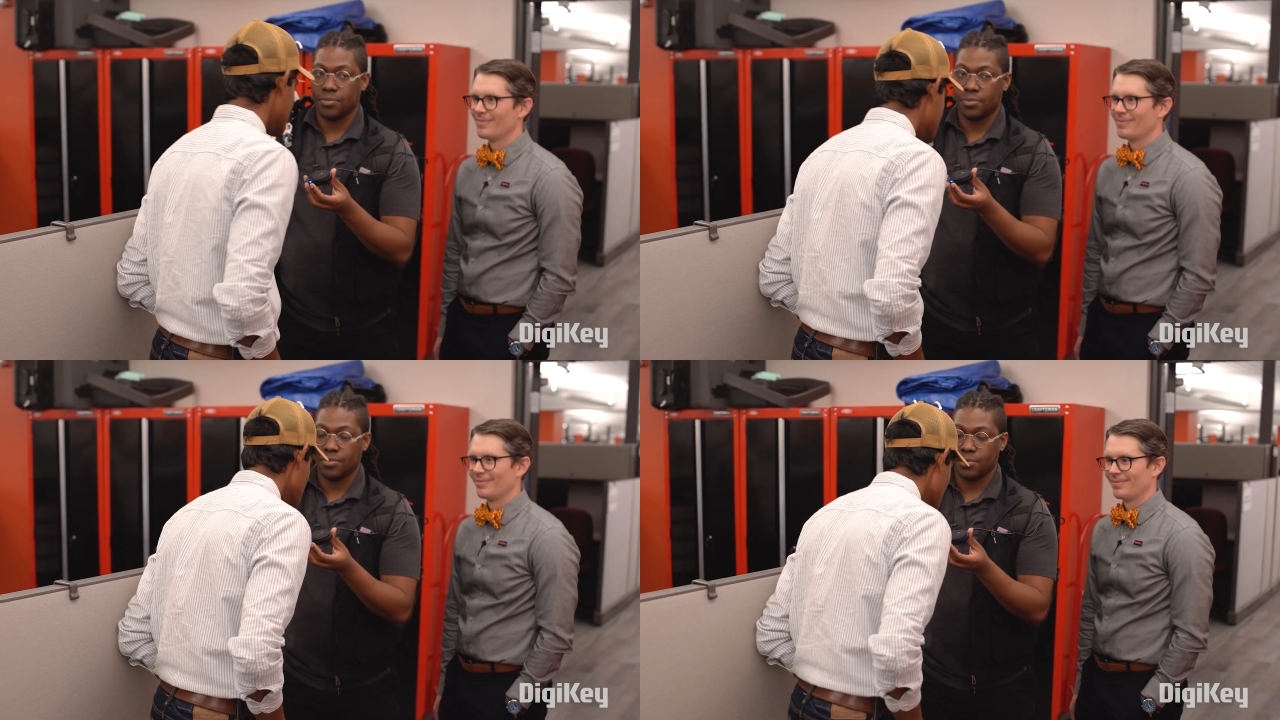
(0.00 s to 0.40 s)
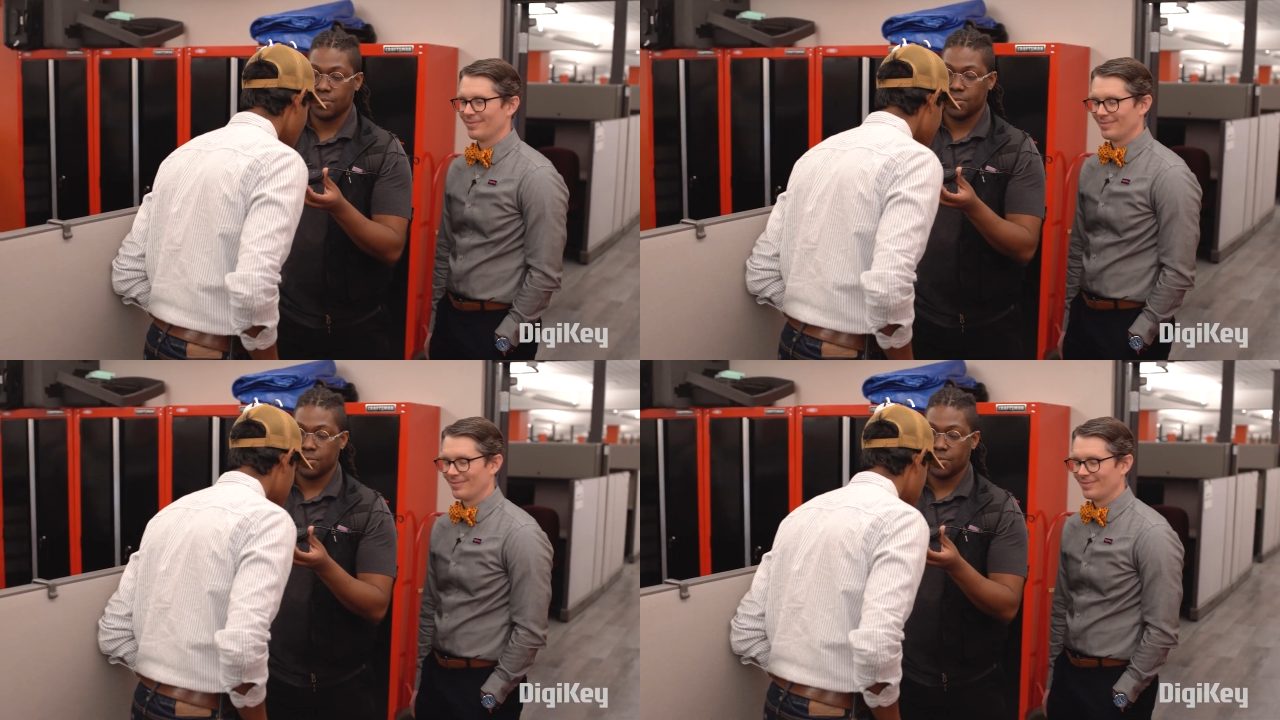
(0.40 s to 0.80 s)
Speaker 1: Do you
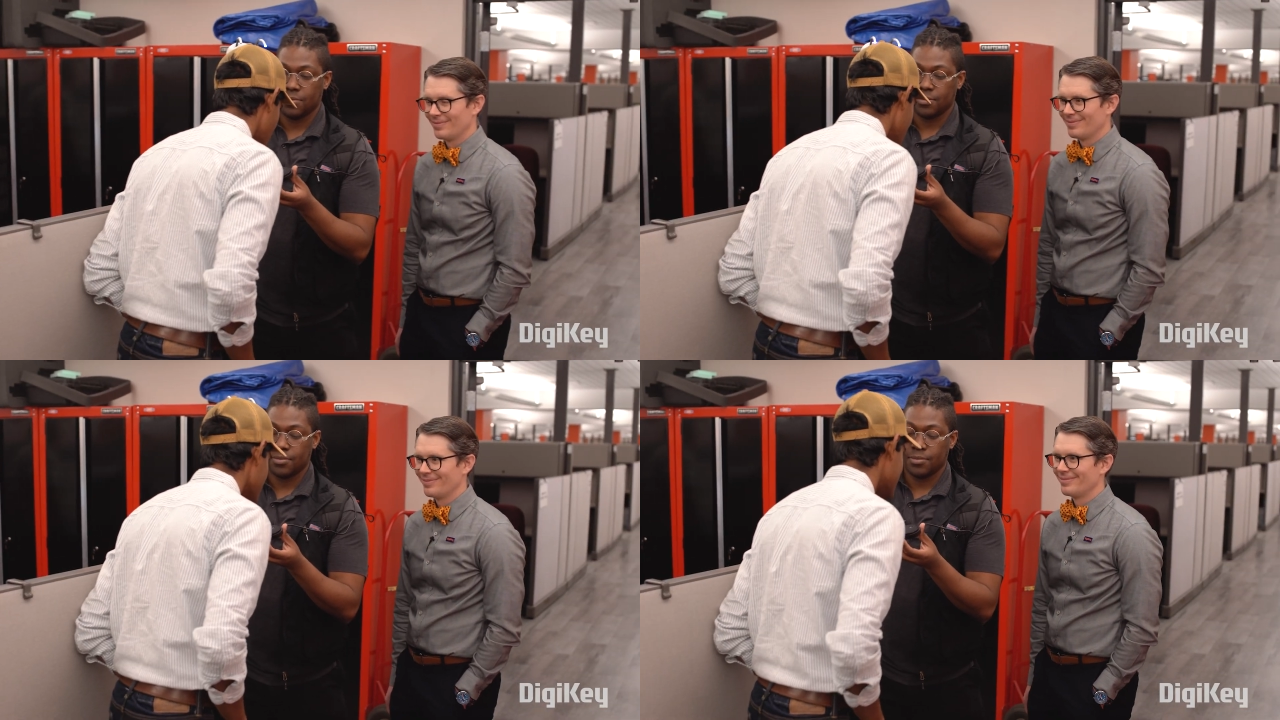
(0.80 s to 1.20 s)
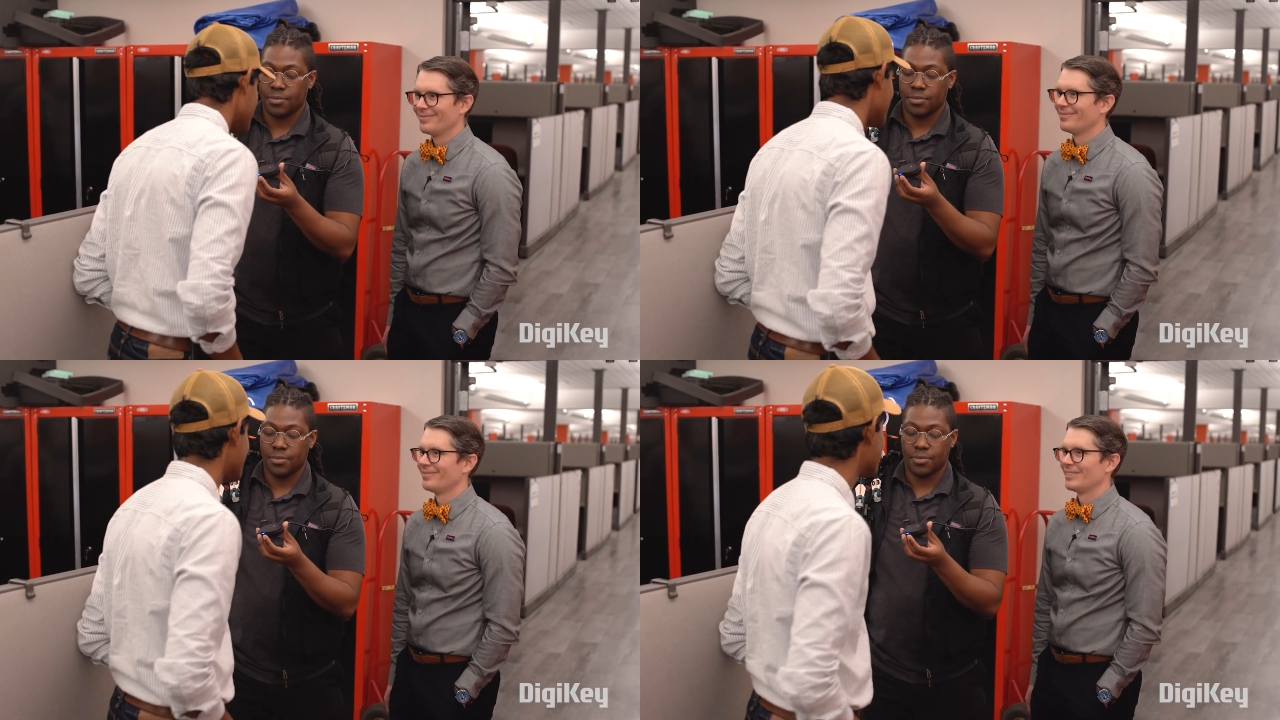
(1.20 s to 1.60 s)
like Jay?
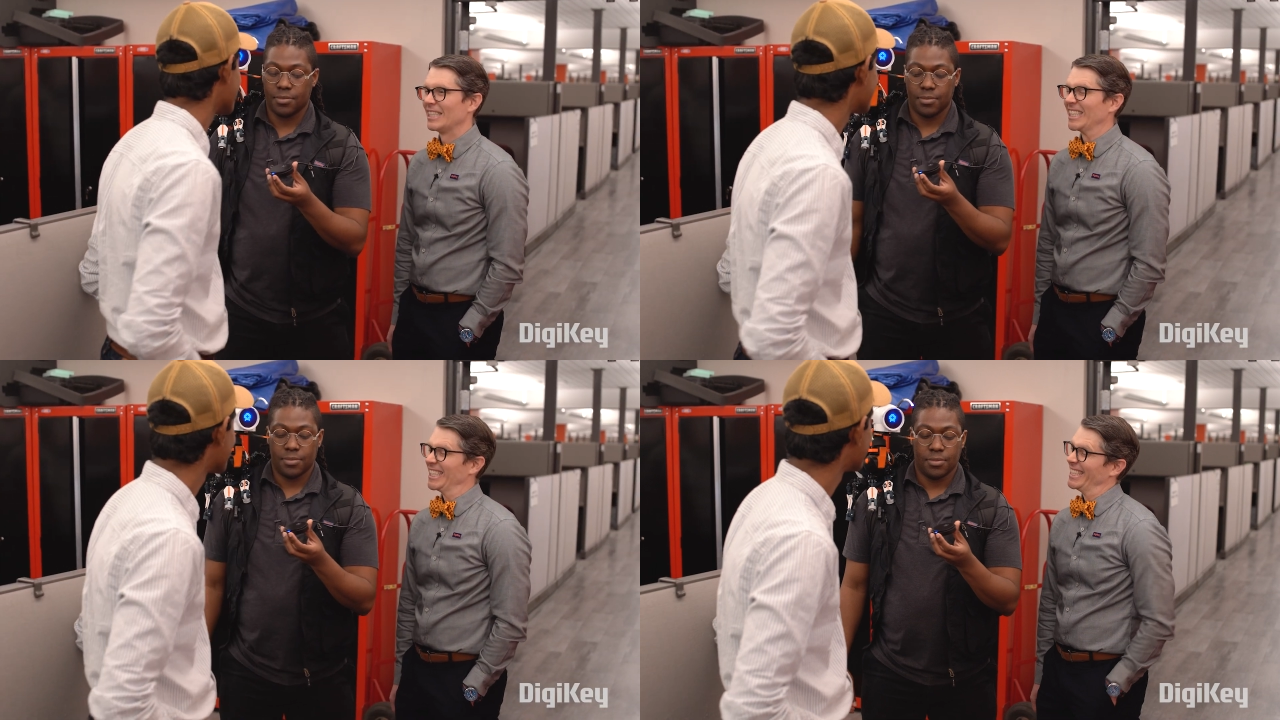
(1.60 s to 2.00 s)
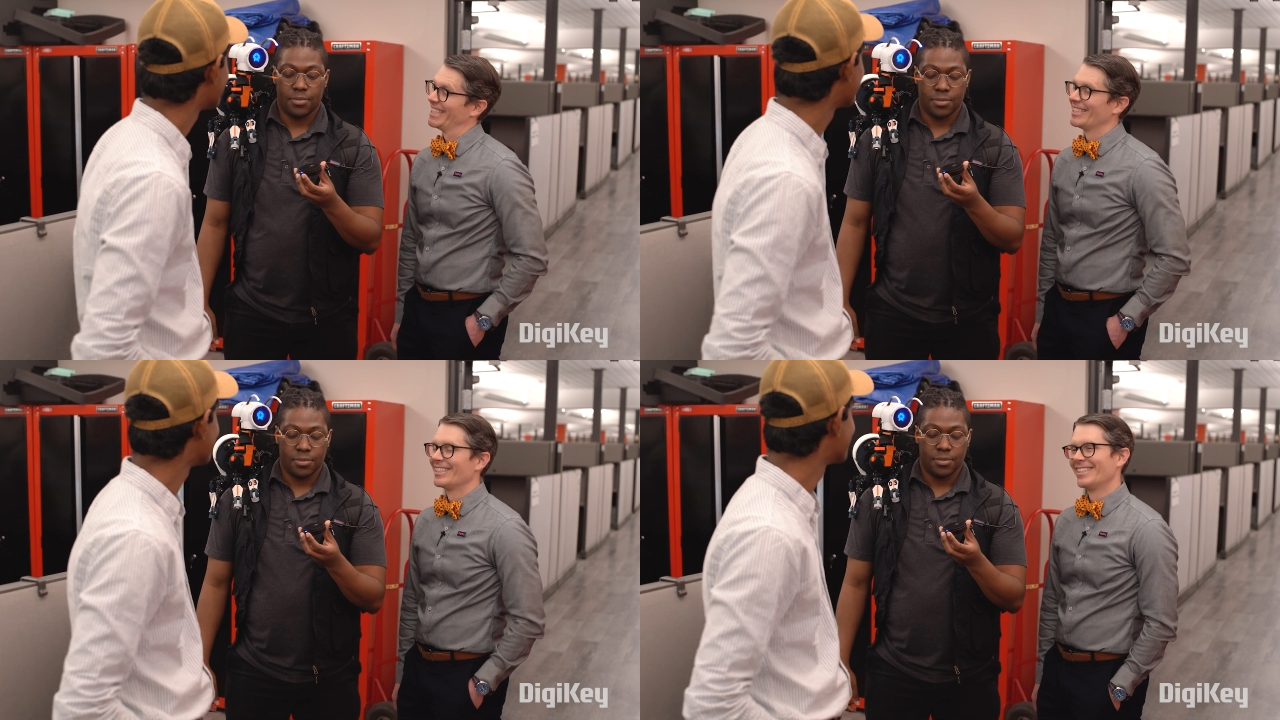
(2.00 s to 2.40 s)

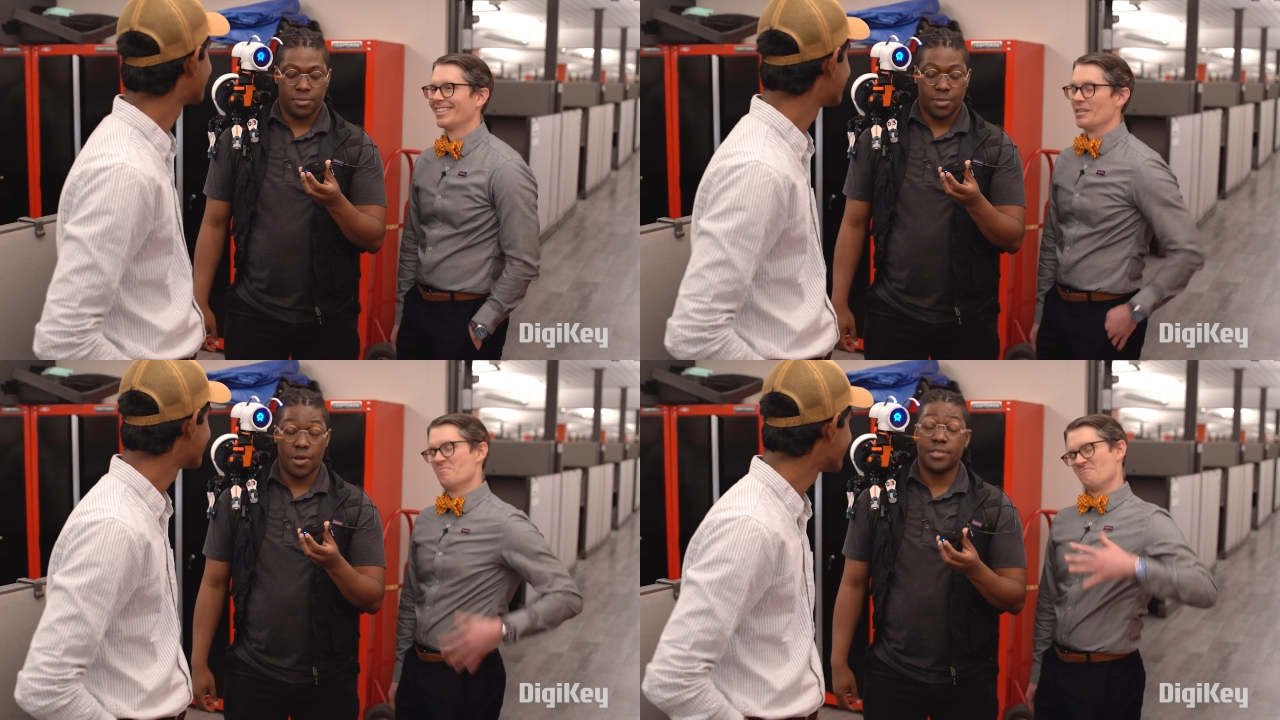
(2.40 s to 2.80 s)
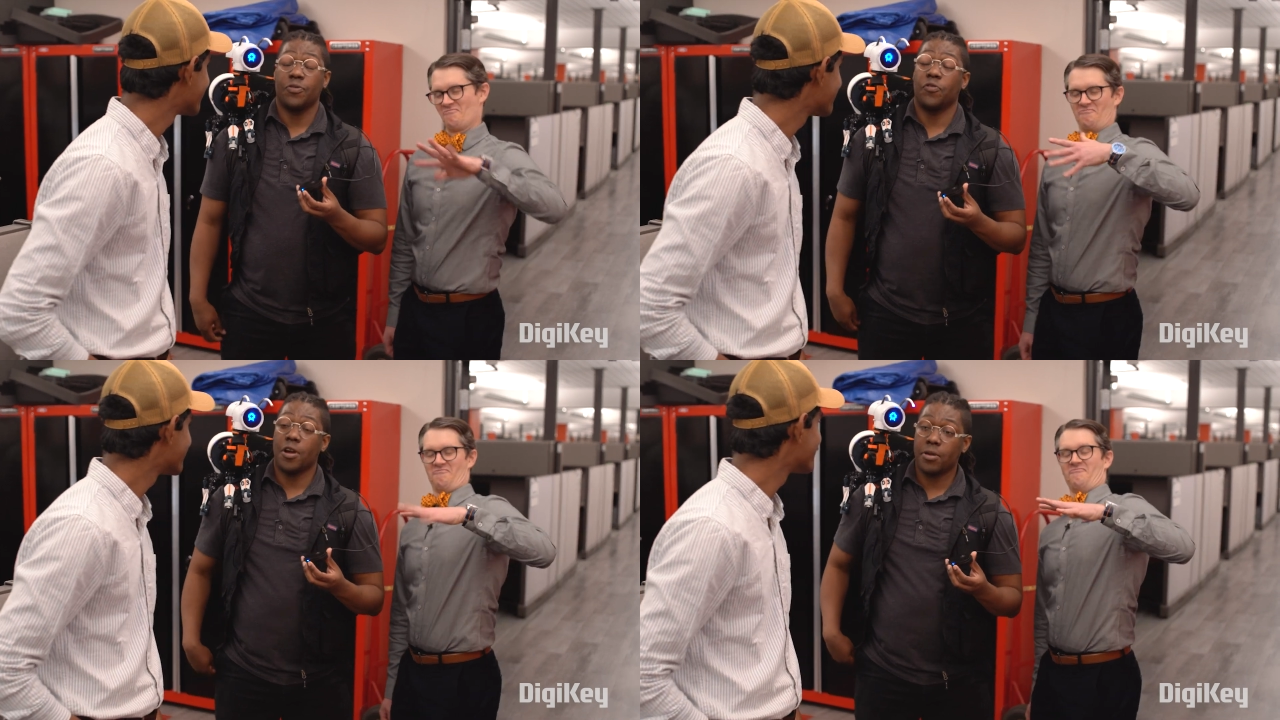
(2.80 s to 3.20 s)
No, that's a
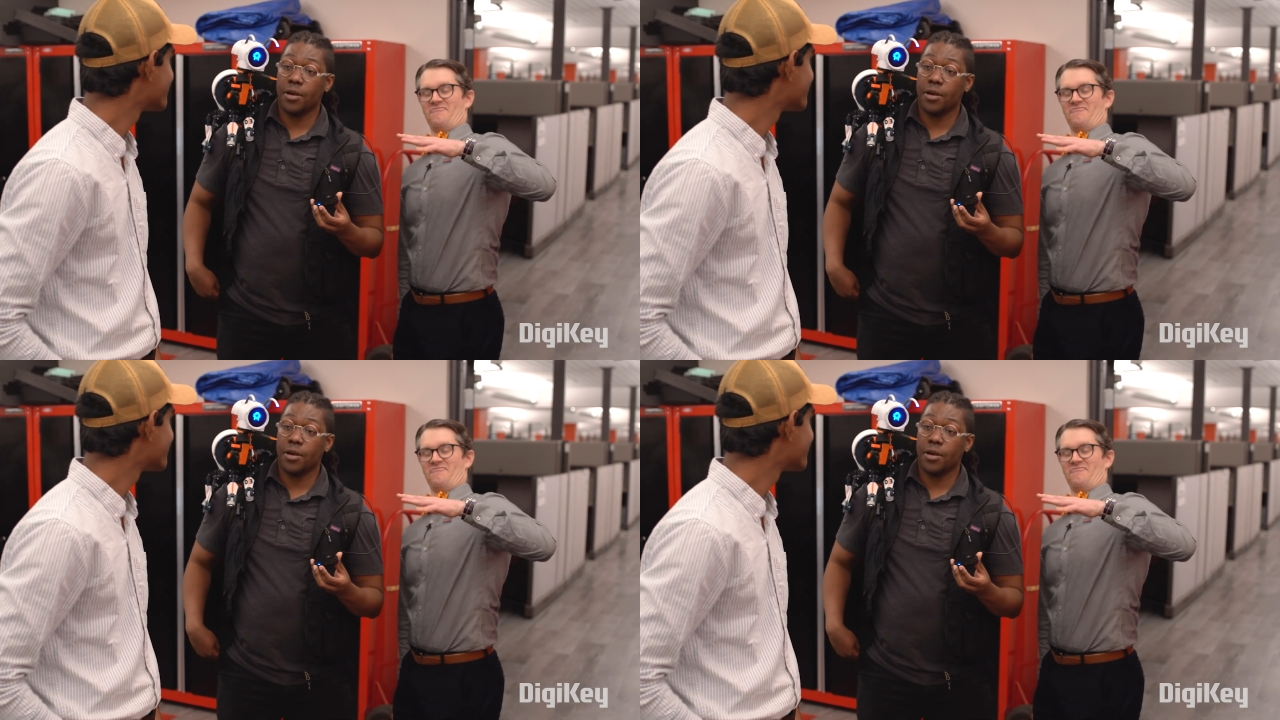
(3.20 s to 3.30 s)
very